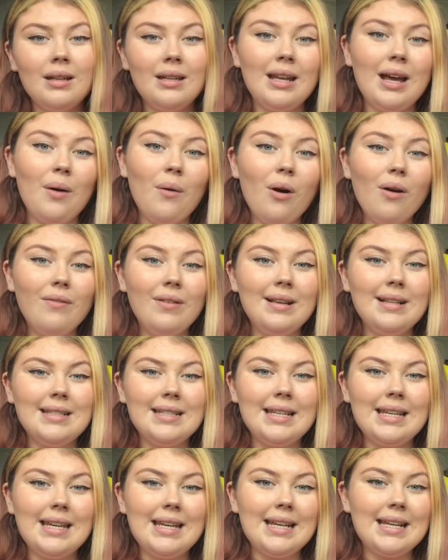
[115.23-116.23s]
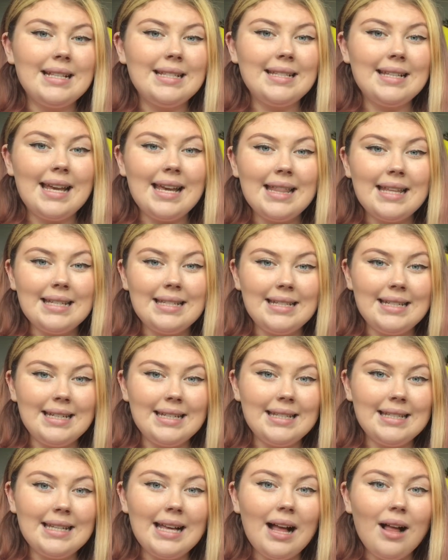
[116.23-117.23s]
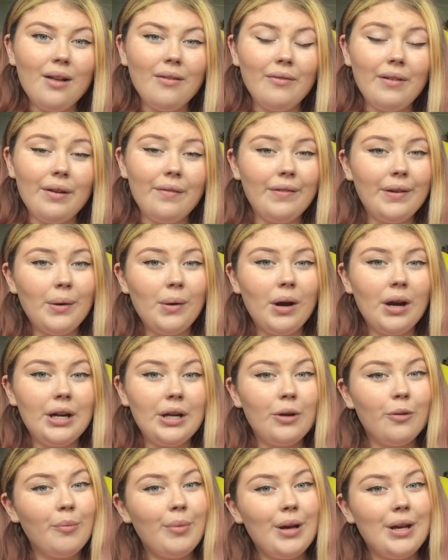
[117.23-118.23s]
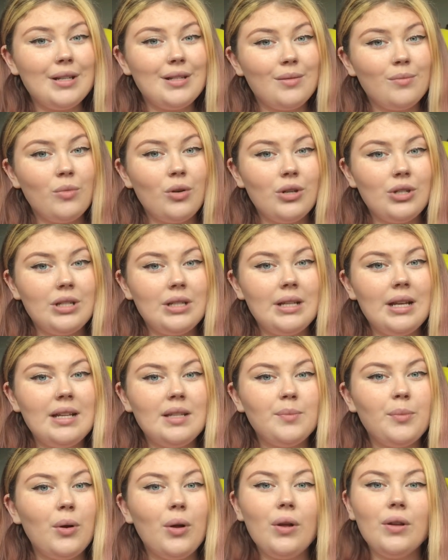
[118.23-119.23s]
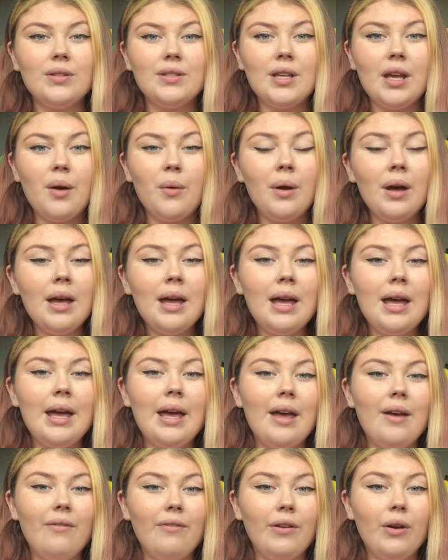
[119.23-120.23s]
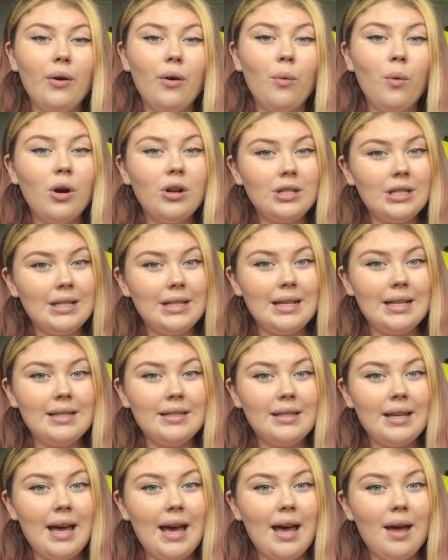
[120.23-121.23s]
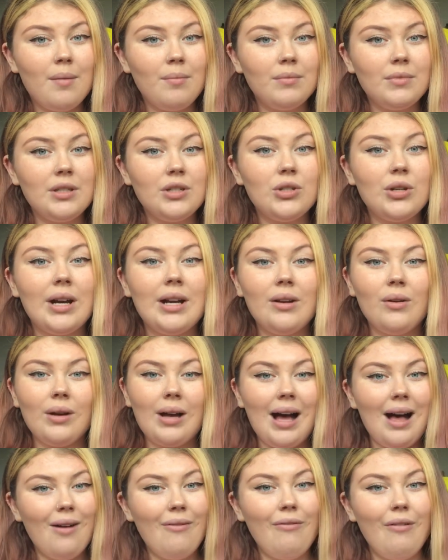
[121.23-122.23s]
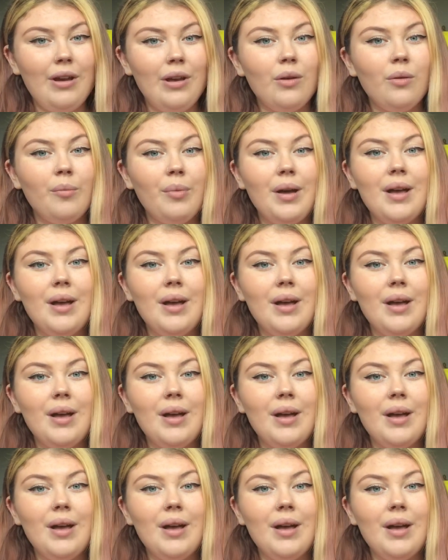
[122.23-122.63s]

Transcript: Now obviously you can say this to yourself if you are a young person watching this, but also if you're watching this to try and look out for a young